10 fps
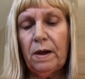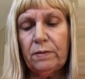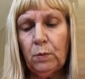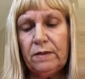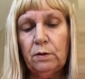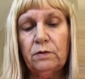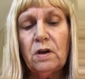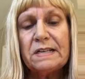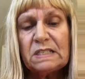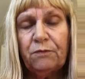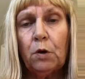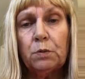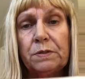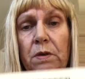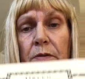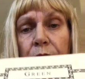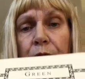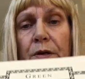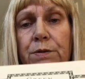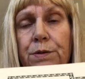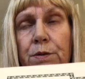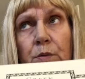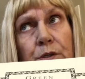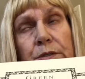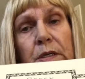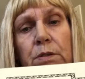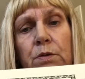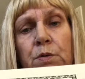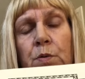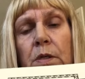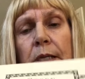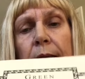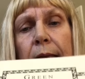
by the way, there are nice photos on the front too, which is unusual.